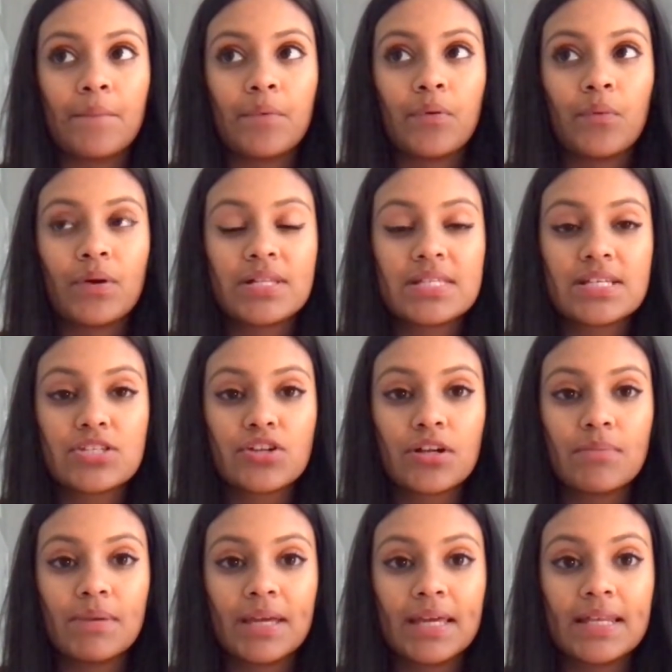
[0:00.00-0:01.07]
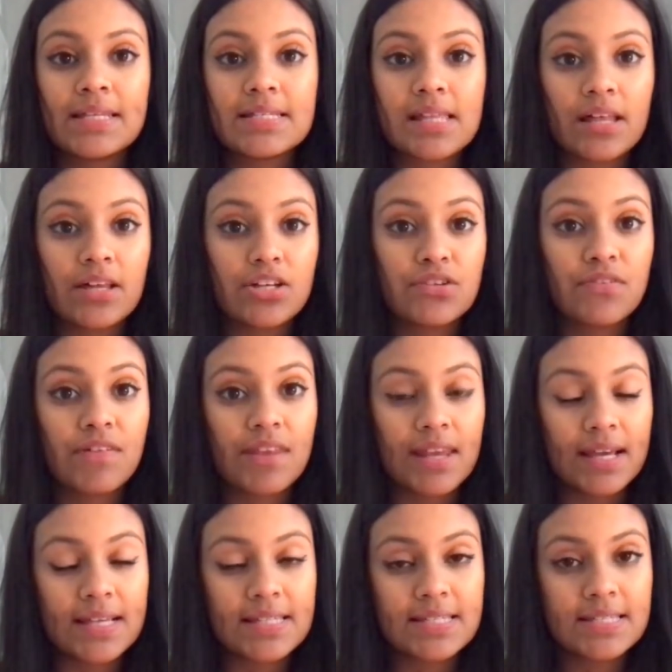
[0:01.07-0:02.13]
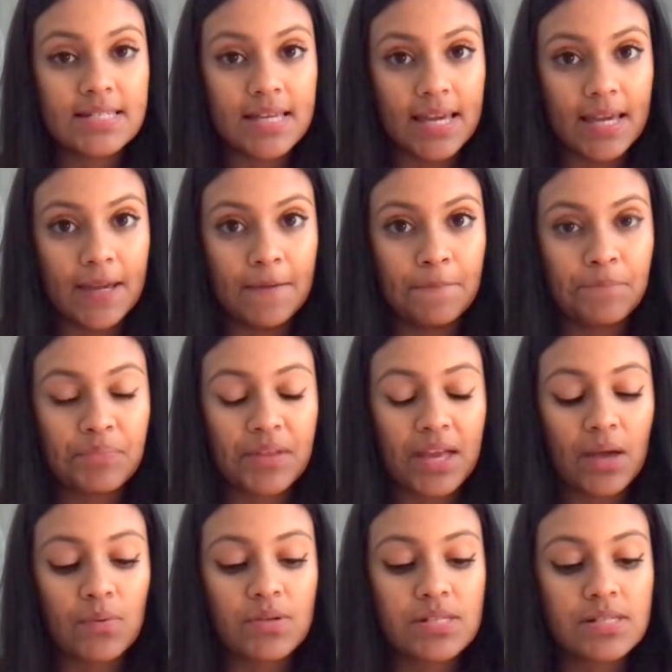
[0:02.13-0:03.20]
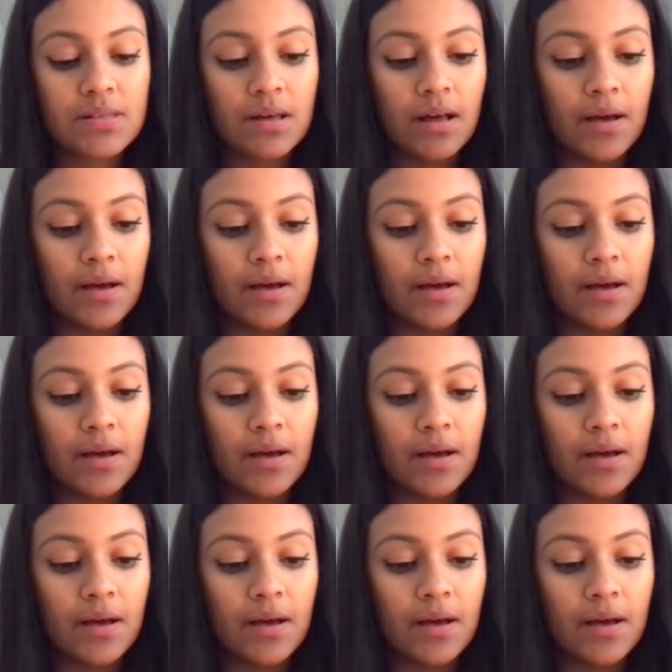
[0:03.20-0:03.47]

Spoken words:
But once I started making his lunch for the next day, like I was